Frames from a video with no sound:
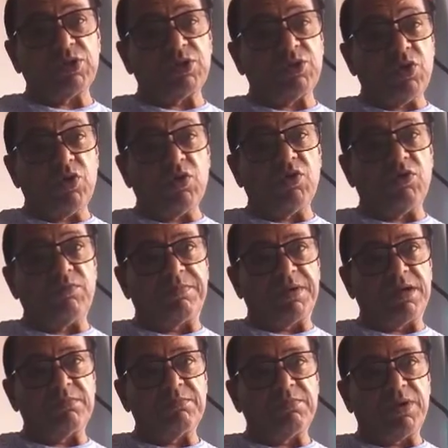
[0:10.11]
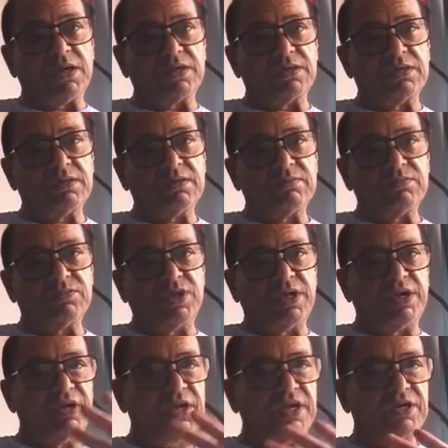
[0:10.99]
the door open, but
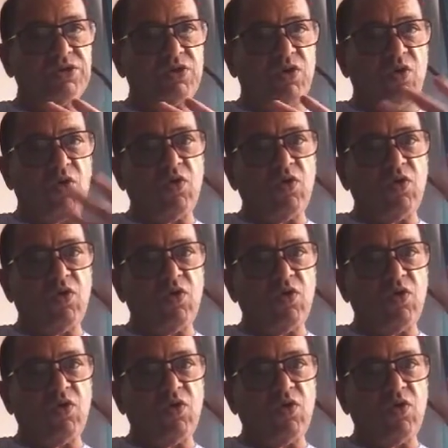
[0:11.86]
they